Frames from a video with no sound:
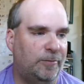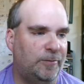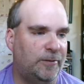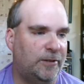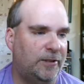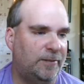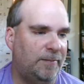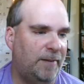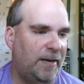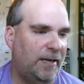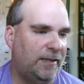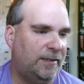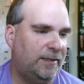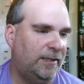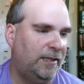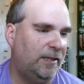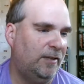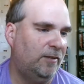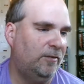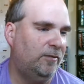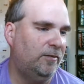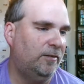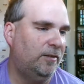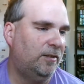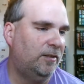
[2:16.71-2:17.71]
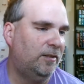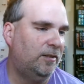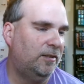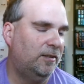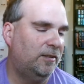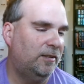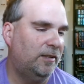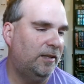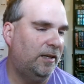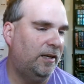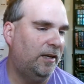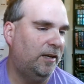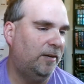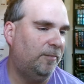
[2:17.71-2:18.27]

Um, for the most part, it's recaps from